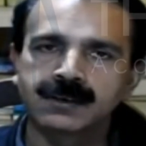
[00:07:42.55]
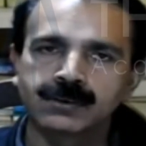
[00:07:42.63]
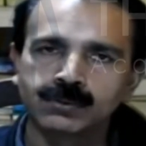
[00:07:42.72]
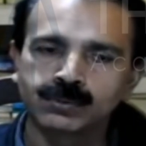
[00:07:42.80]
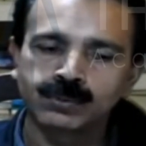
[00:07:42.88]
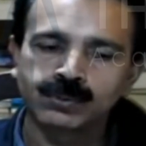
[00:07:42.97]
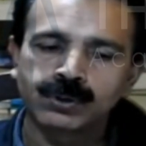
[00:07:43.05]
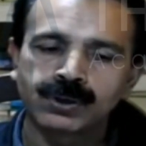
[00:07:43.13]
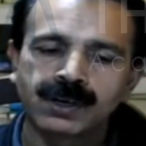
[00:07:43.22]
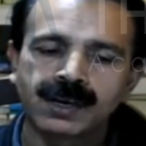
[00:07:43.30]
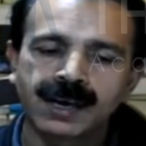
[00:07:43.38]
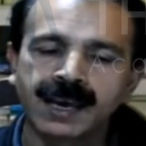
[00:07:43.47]
do
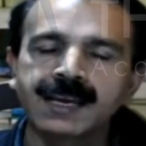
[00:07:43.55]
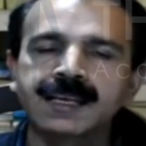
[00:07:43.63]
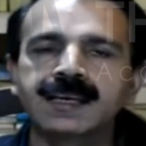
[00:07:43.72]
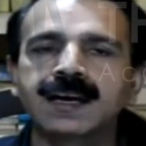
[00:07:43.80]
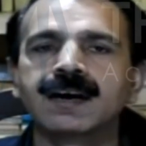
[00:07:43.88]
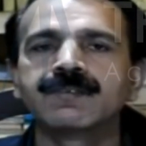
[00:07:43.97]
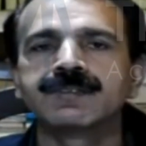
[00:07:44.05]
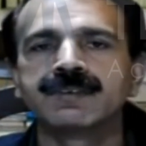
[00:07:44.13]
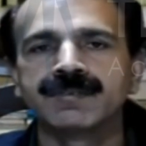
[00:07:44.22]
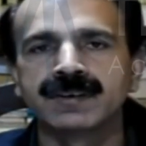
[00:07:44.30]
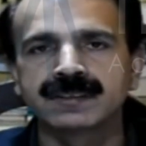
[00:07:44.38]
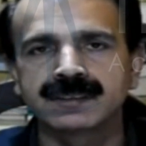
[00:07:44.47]
any of
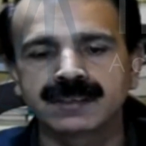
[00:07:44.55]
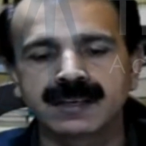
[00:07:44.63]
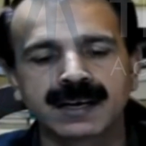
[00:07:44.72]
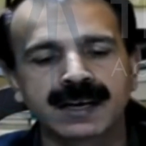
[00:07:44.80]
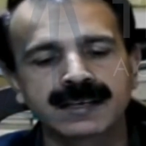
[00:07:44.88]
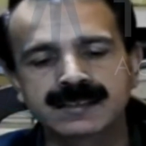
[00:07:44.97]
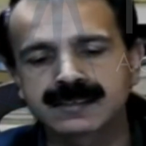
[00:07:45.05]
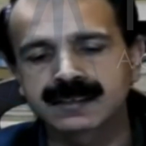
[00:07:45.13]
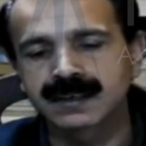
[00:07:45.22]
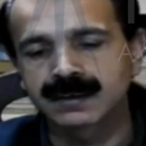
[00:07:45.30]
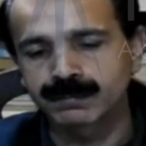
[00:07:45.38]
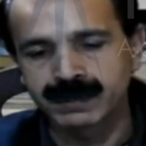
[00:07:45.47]
the function
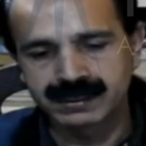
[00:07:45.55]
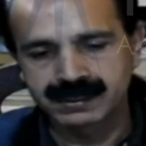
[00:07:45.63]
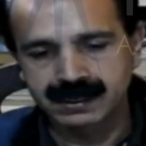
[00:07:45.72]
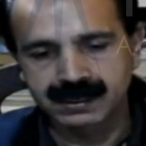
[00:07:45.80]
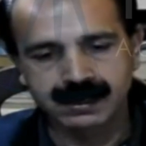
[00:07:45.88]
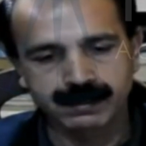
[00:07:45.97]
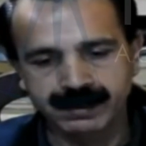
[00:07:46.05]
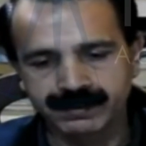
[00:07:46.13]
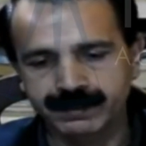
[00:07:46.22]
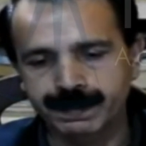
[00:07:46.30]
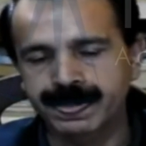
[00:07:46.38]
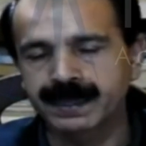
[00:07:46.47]
as mentioned above.